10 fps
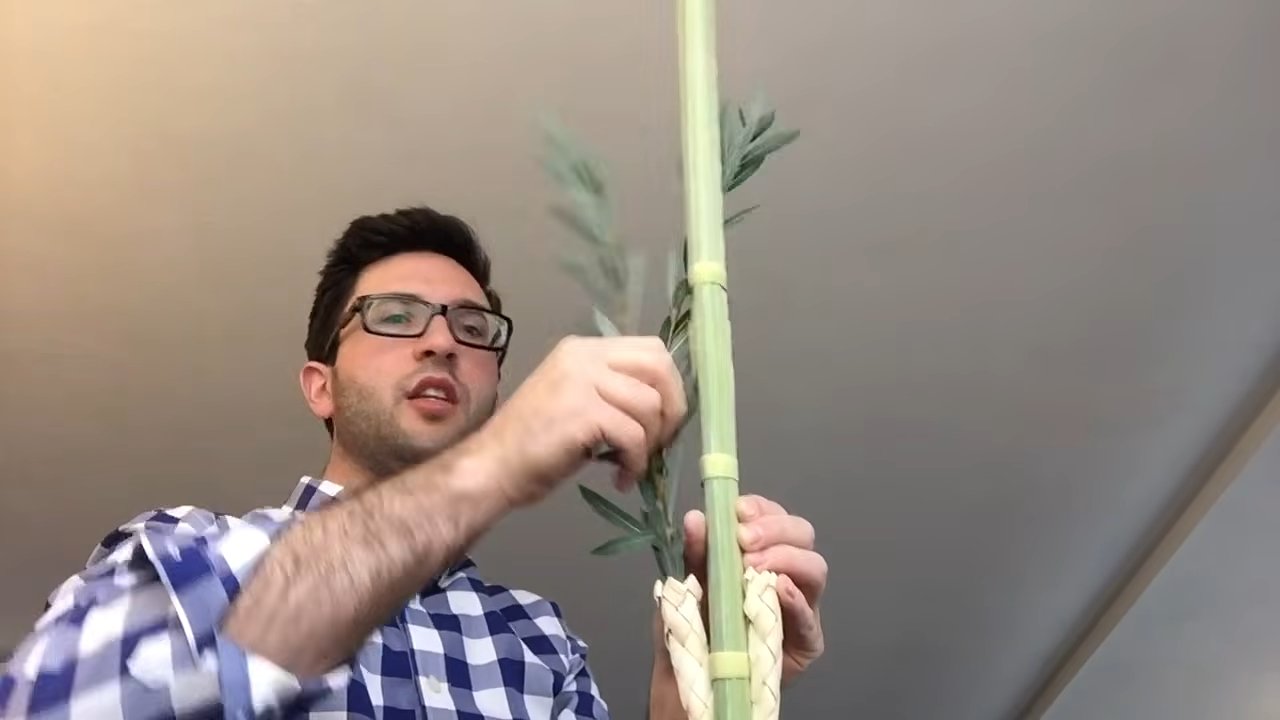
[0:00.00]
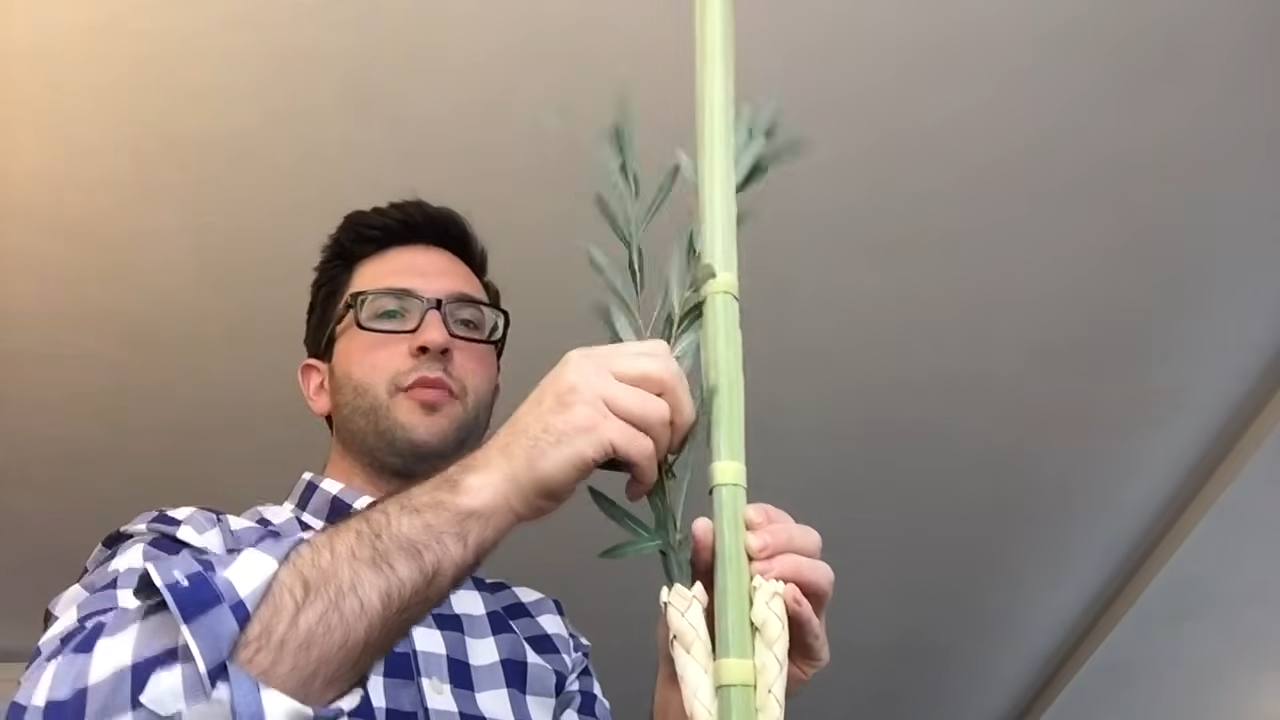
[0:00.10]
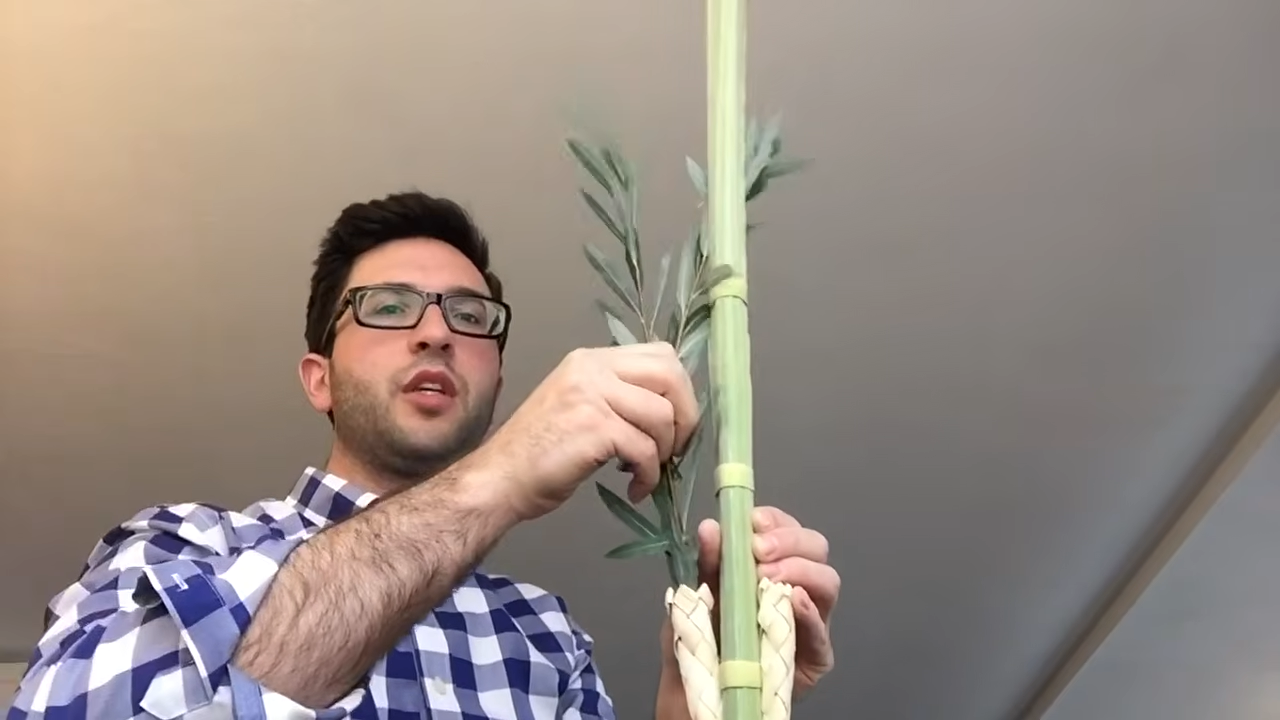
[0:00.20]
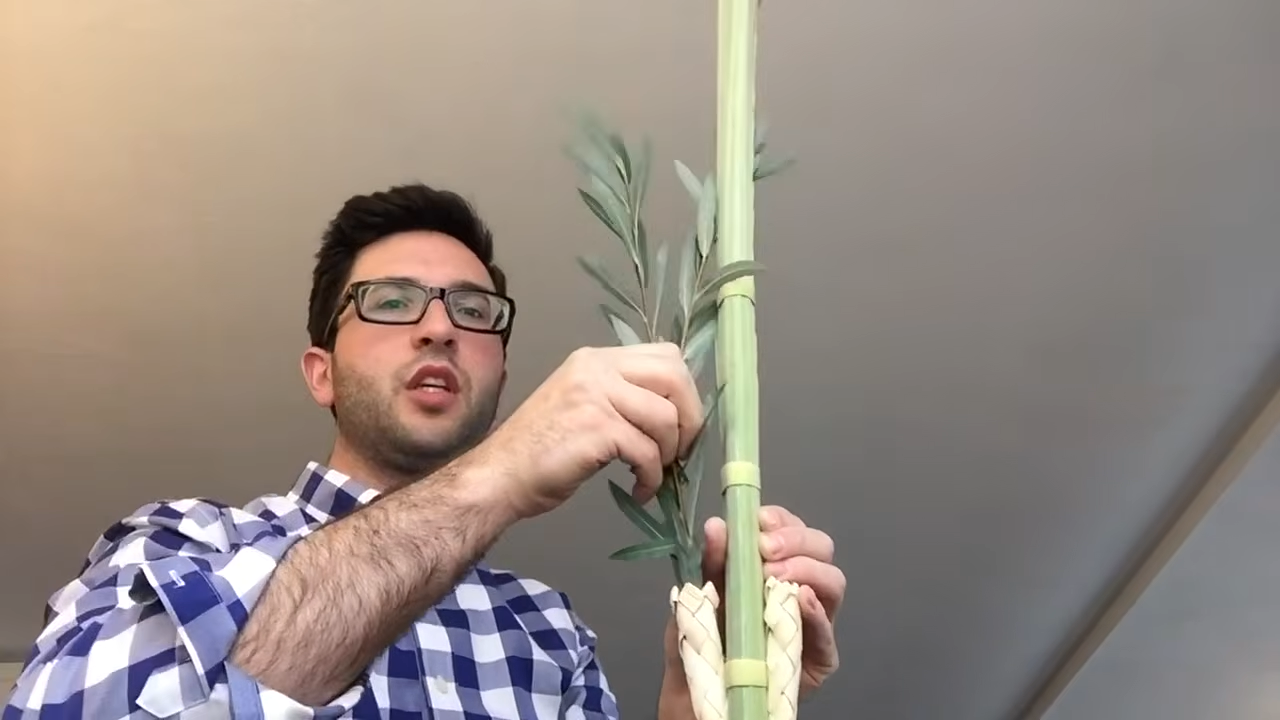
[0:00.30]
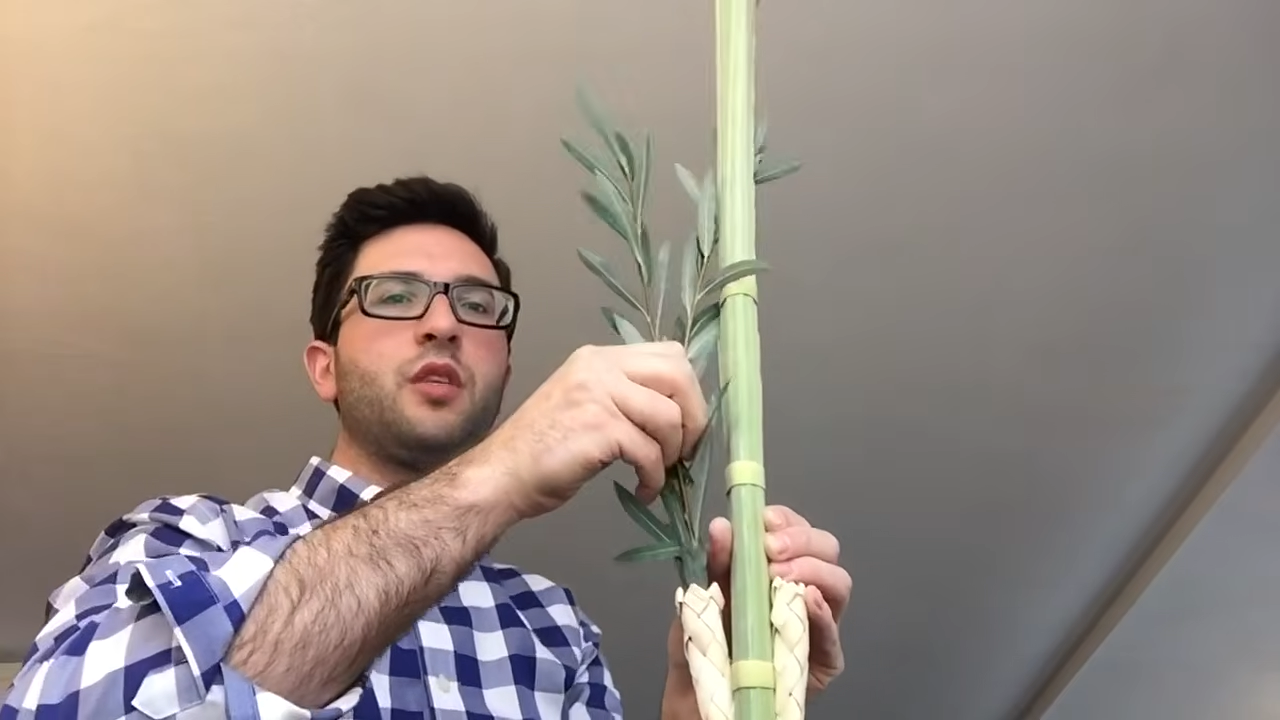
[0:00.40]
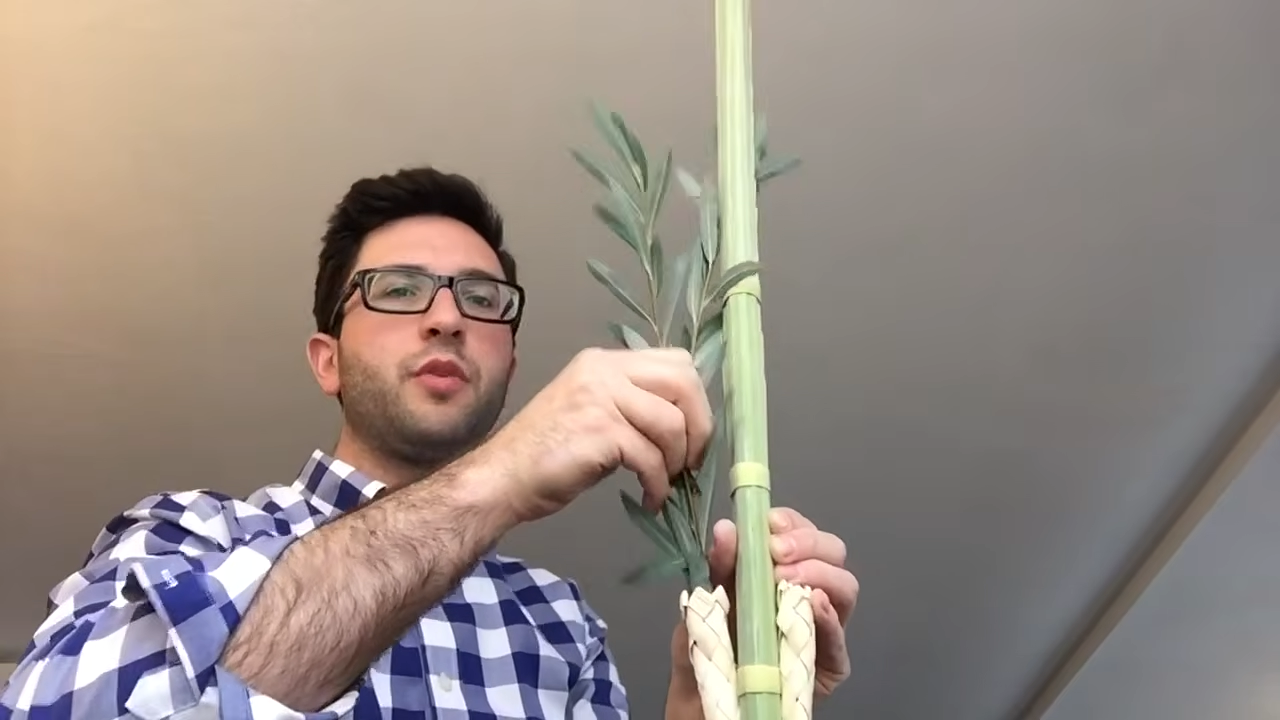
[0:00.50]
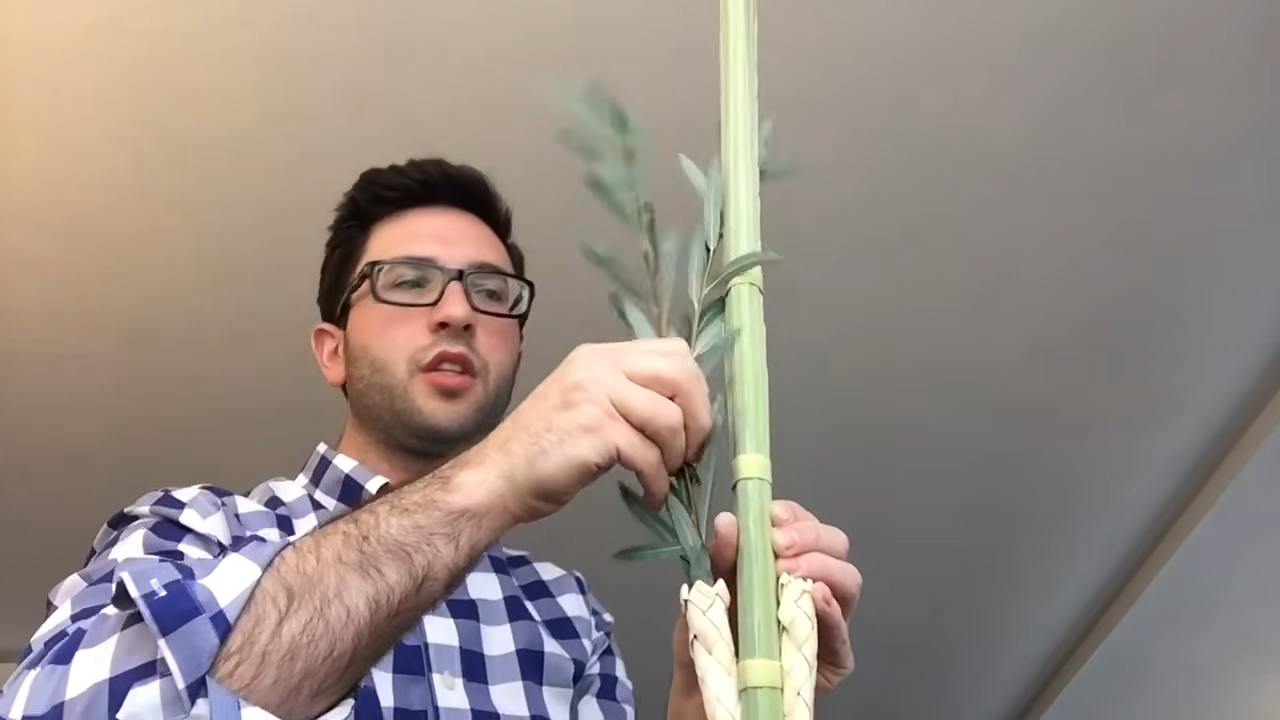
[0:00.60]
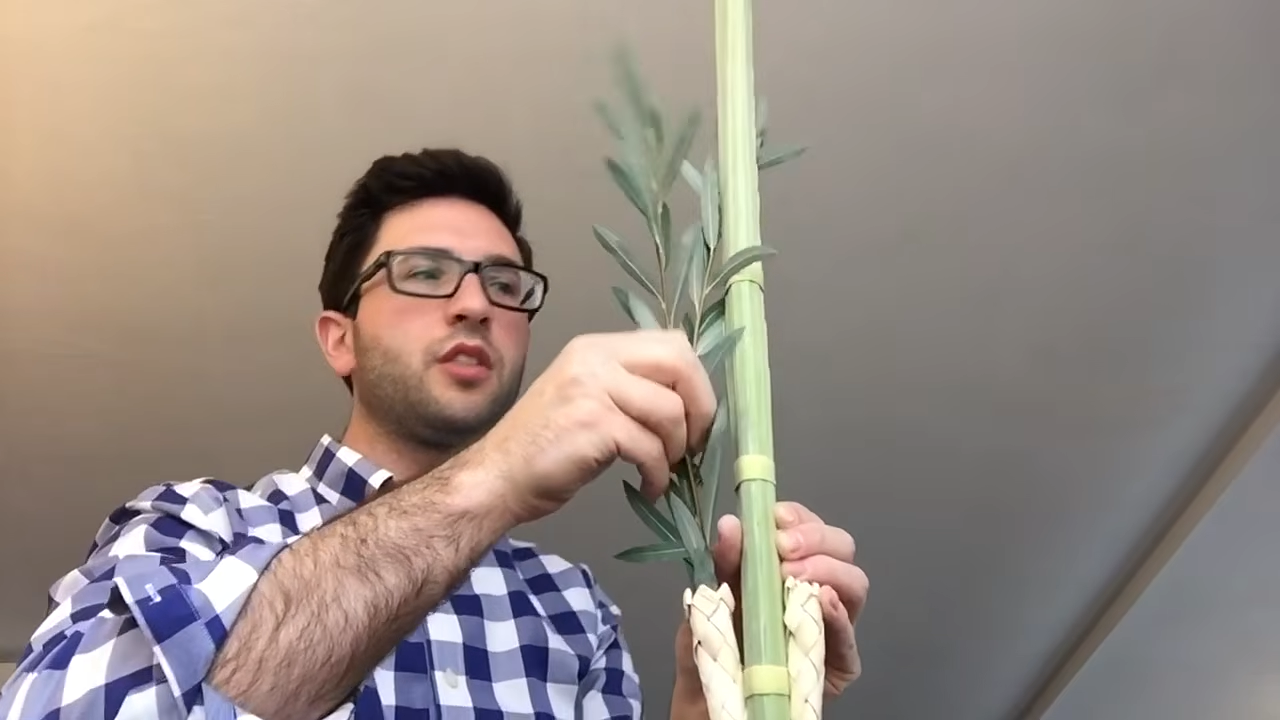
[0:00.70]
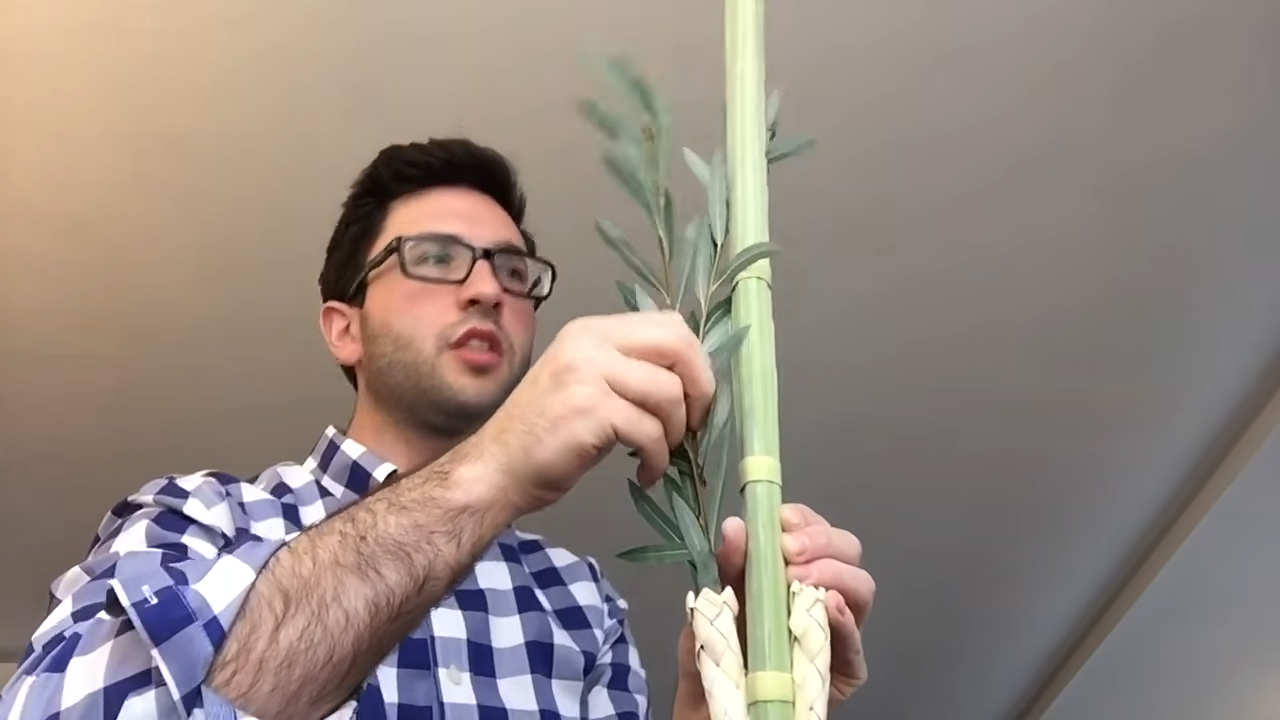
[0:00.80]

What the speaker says: in the beginning because